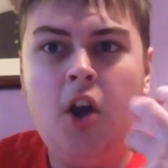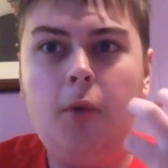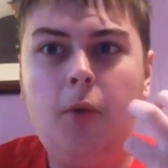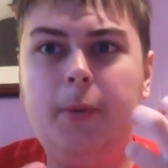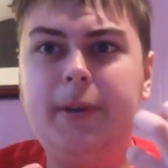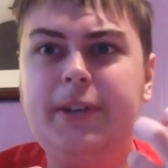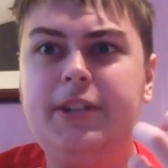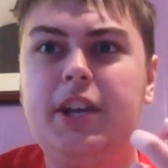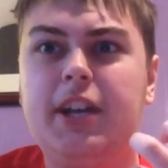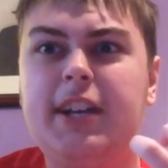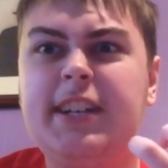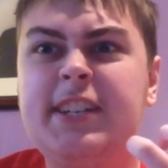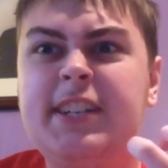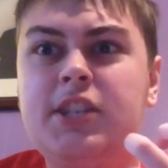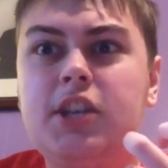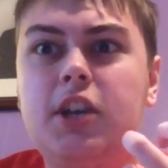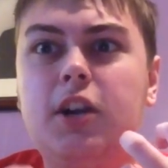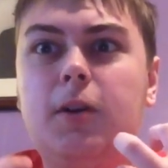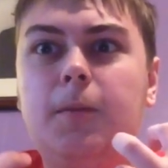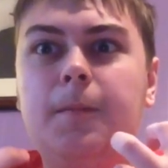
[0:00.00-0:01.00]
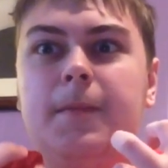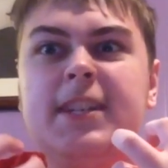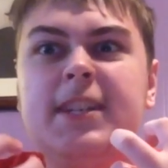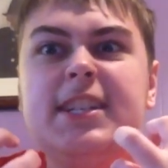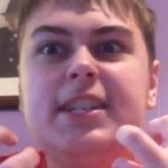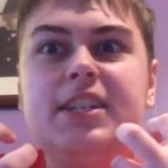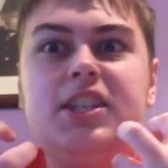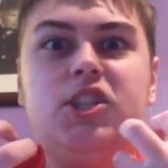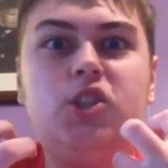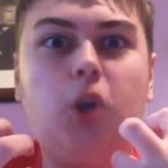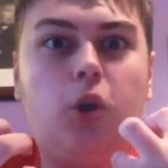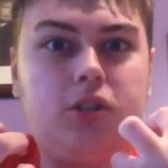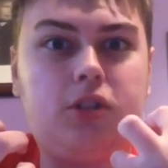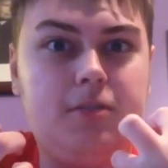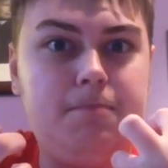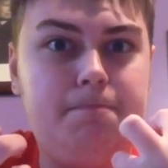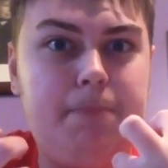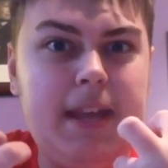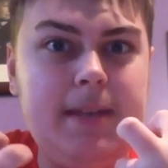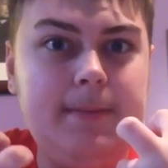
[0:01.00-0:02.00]
returns home, stalks
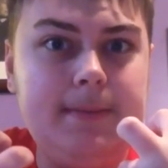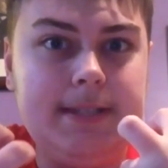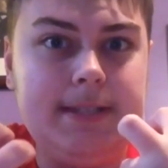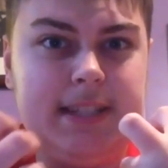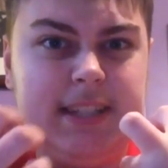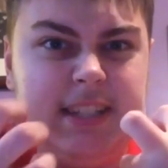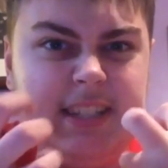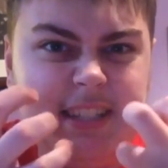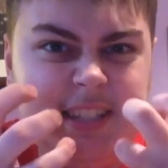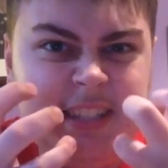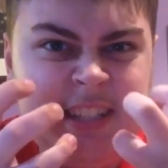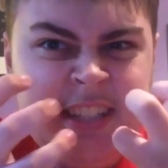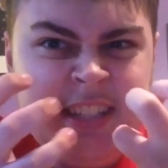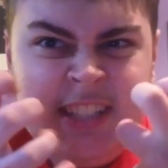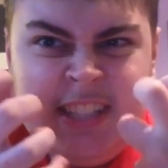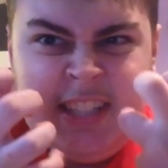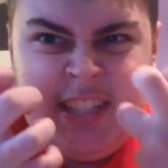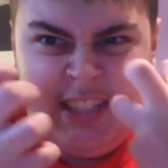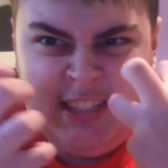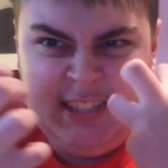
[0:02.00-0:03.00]
babysitters,